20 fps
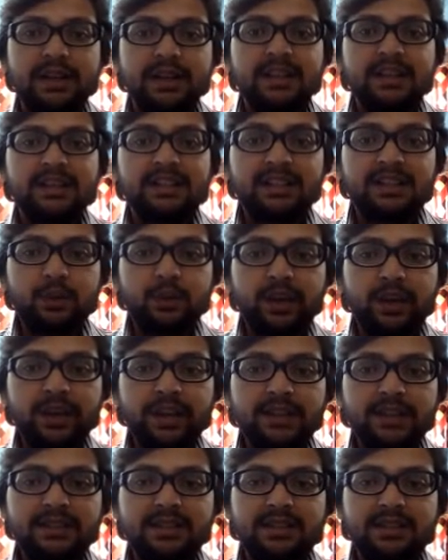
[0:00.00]

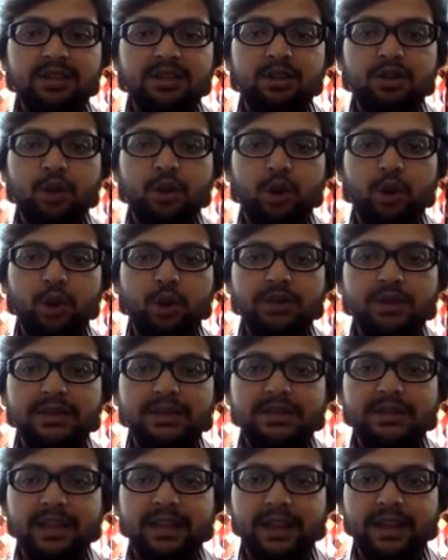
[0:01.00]
squeeze those
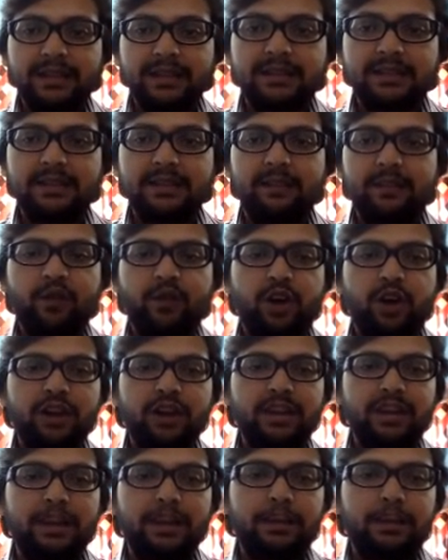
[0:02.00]
things for
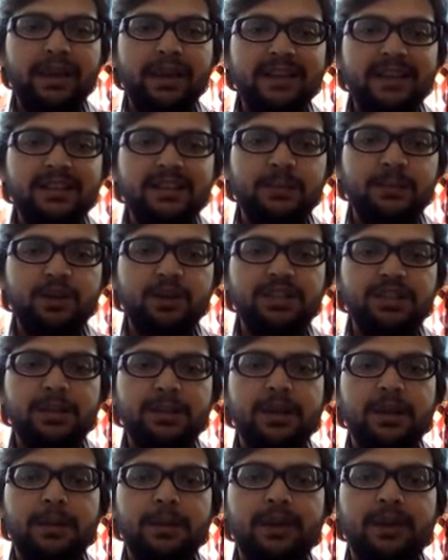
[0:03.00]
the best
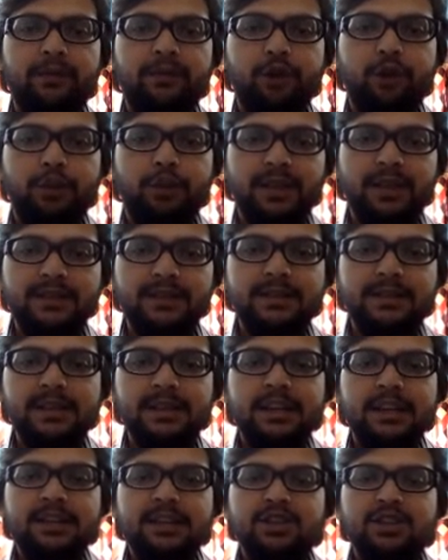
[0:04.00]
possible performance.
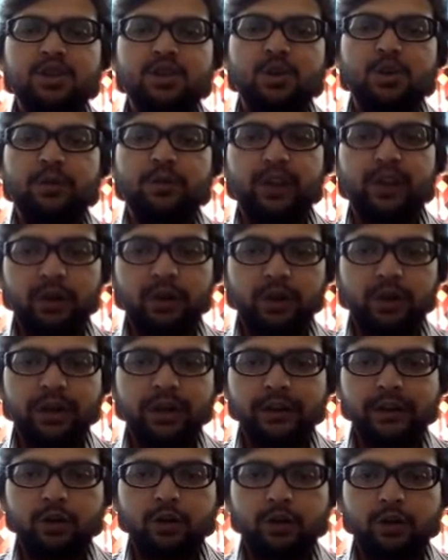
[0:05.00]
So we don't
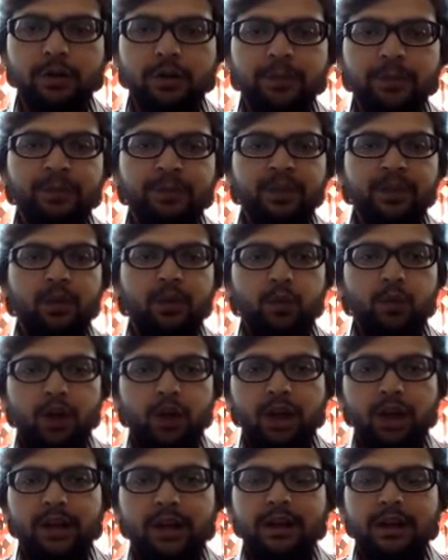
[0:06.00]
need to
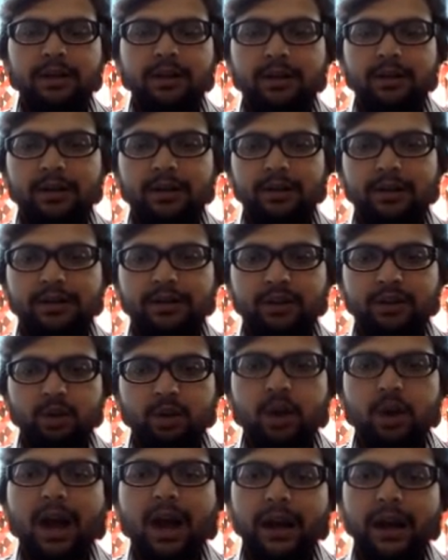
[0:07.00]
work
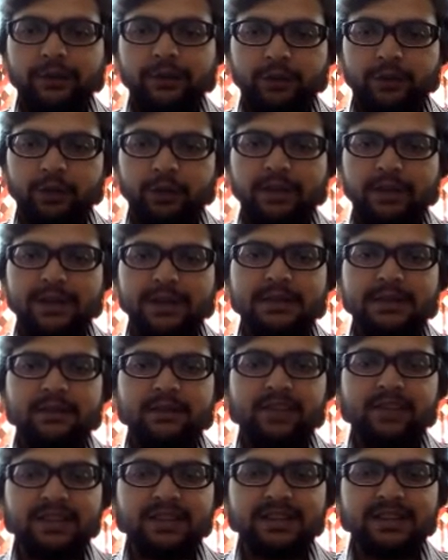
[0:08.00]
too hard for this.
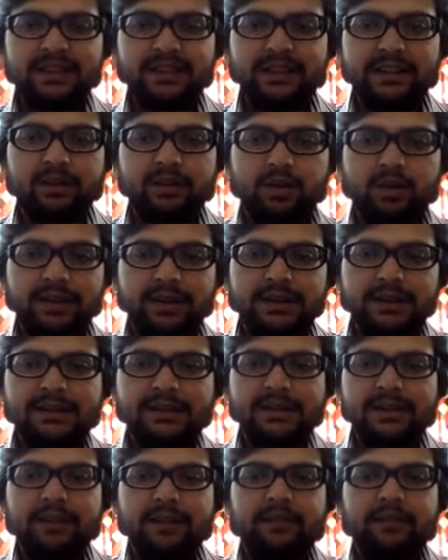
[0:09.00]
We just need to
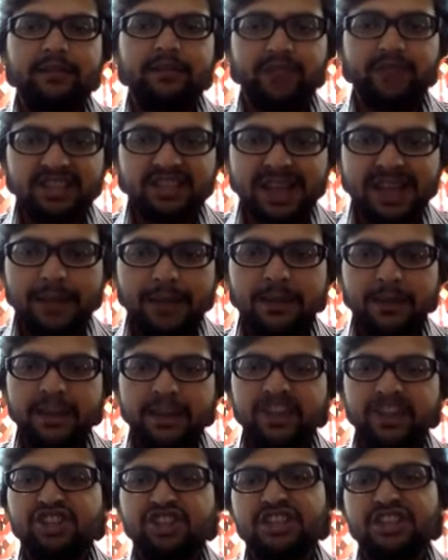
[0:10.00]
understand which
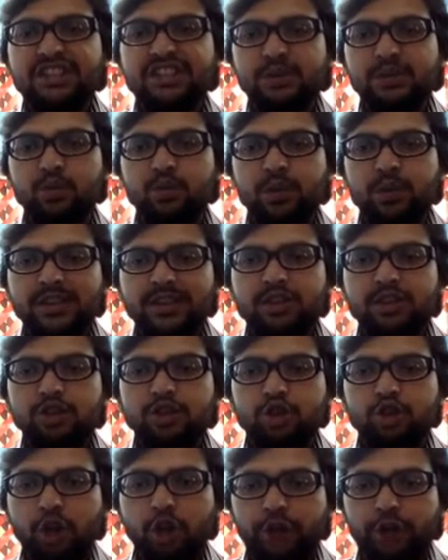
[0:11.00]
applications, which
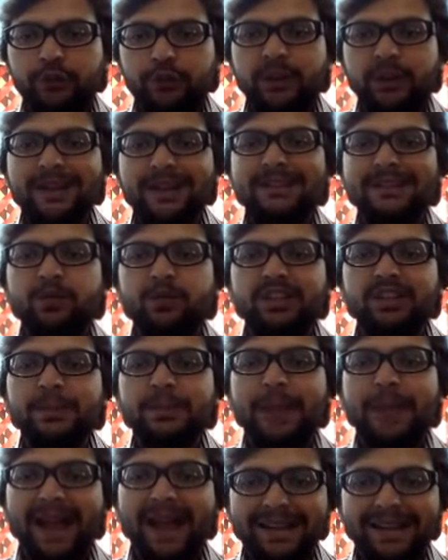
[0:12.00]
softwares, which
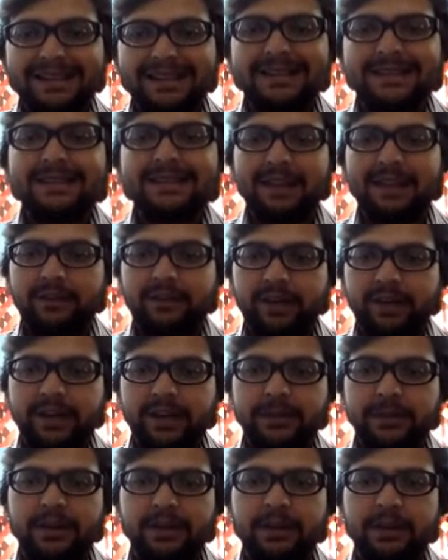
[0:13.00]
packages
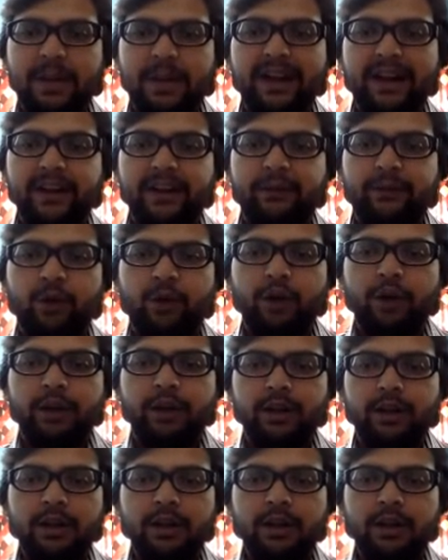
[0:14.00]
available by default